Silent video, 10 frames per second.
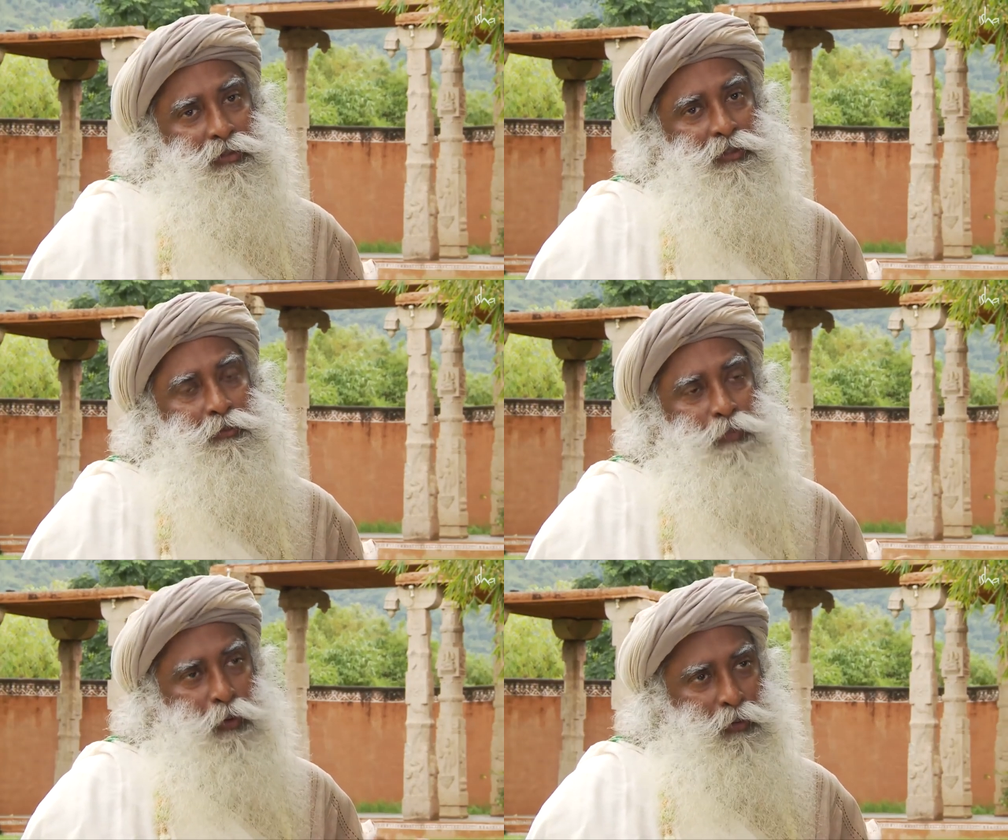
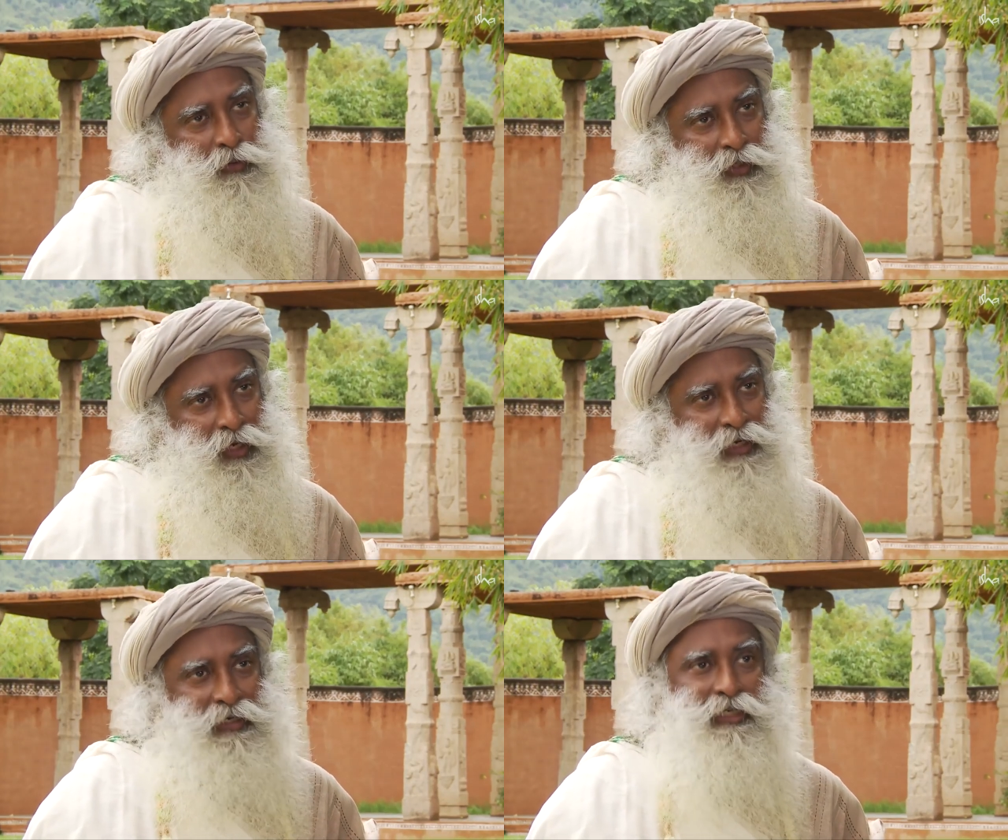sport
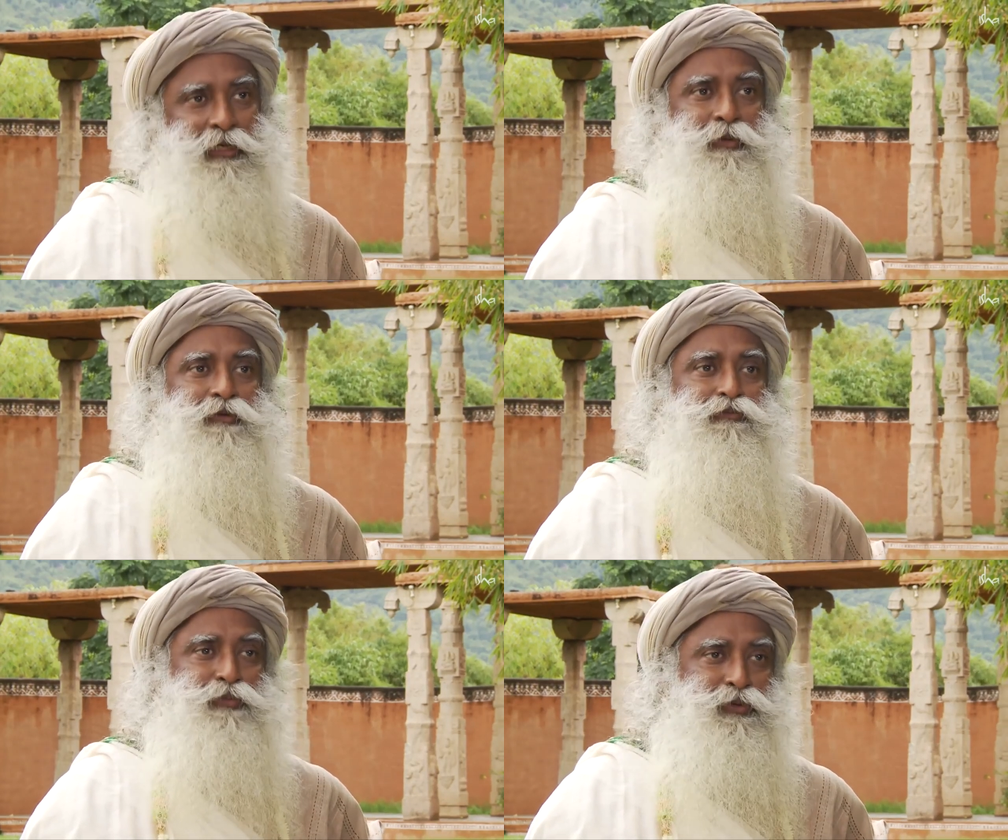and little bit
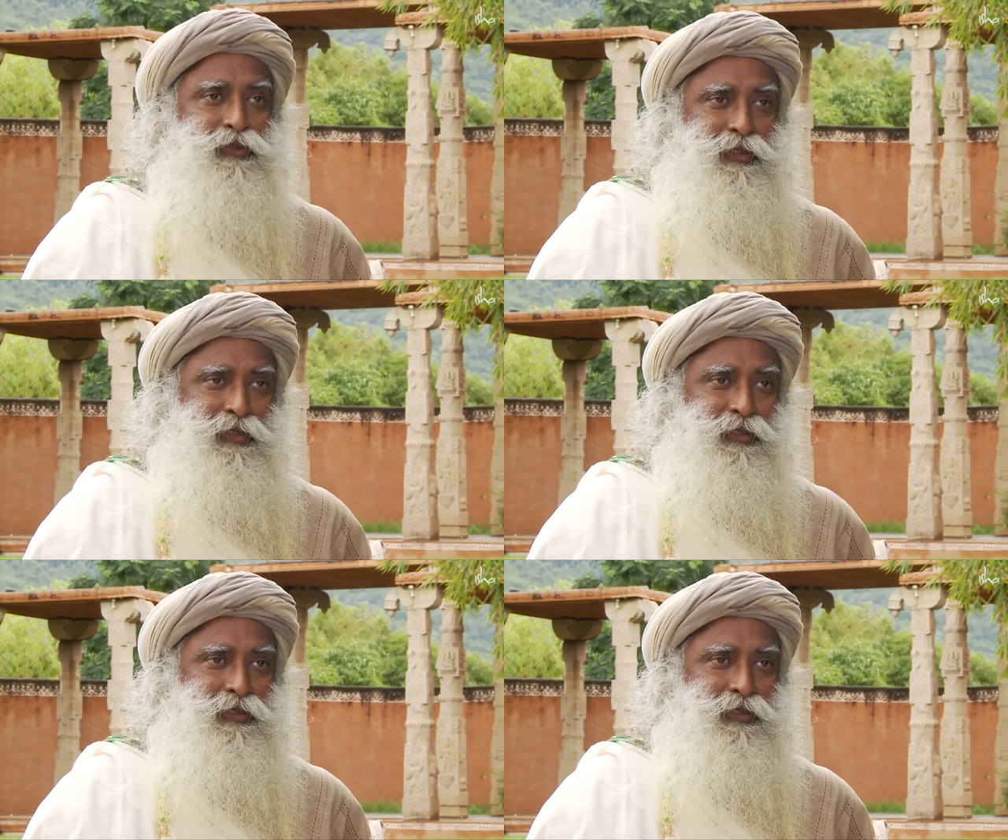of music